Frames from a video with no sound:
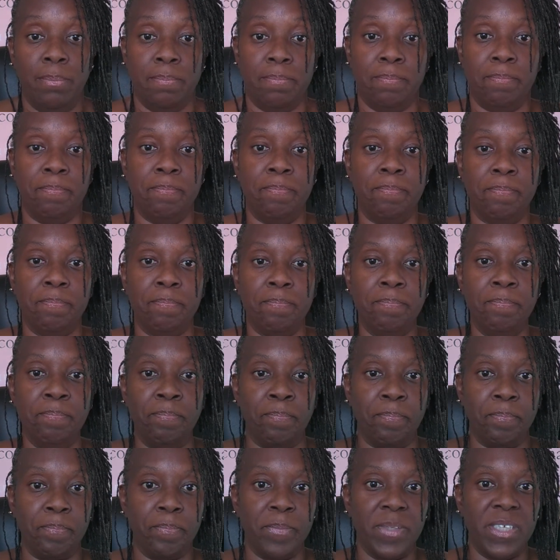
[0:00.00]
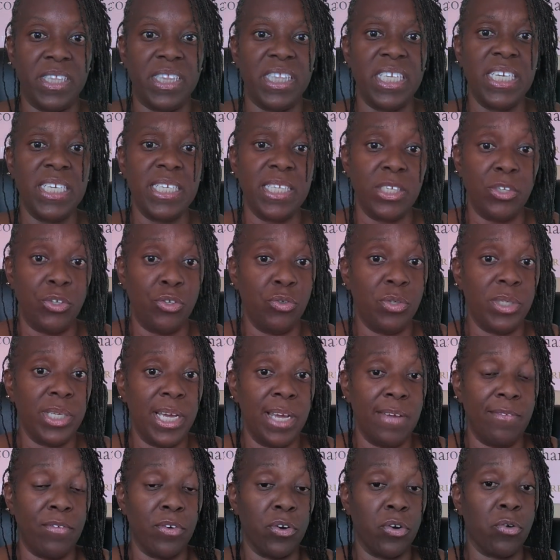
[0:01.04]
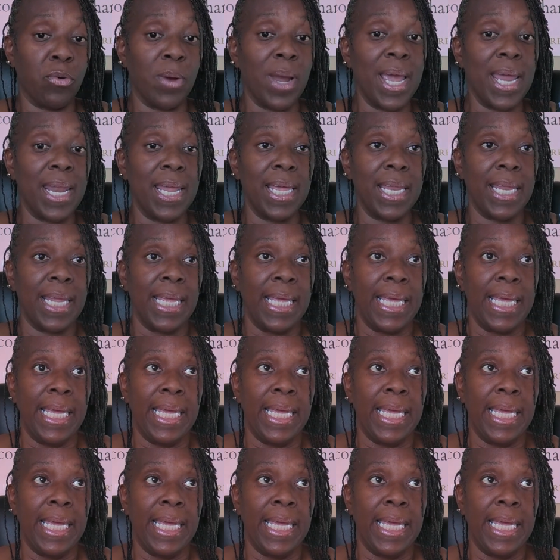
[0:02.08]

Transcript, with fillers: the things that you take for granted